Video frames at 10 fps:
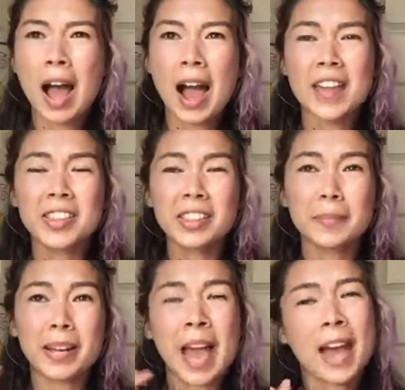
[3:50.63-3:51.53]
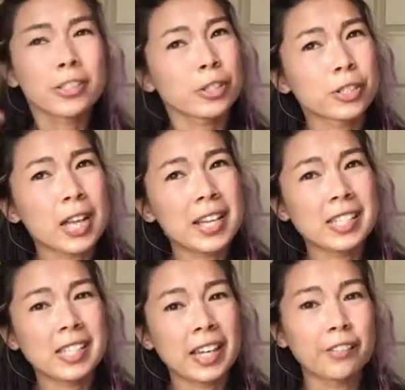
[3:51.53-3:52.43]
I think that by
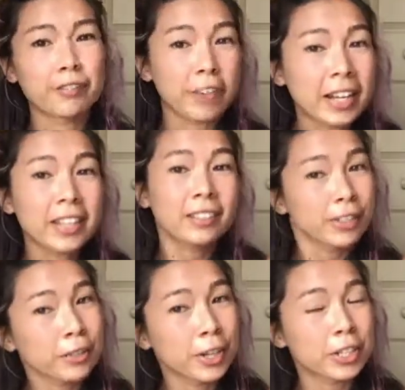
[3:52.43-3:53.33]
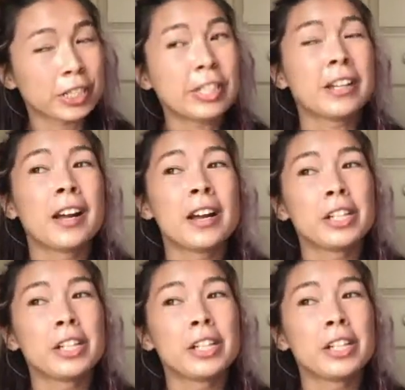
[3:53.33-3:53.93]
exercising and fighting lethargy,